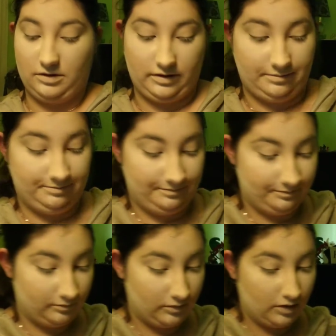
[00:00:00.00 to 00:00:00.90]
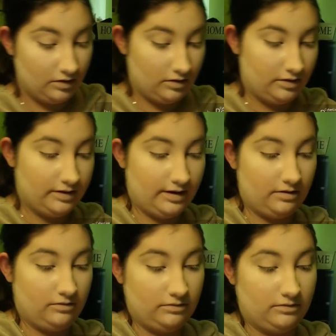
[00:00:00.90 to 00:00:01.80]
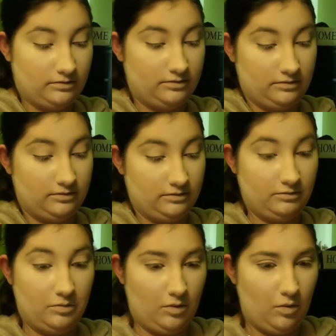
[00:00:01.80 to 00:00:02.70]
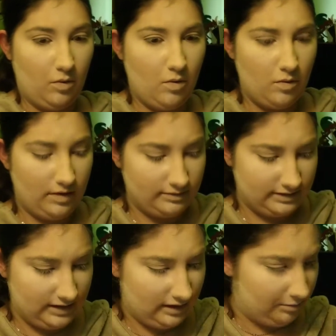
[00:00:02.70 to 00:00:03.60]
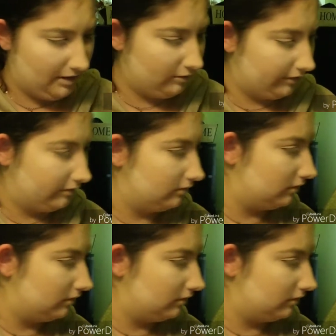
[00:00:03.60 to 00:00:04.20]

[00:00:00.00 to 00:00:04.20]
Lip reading: Okay. Now, ooh, that was a lot of powder.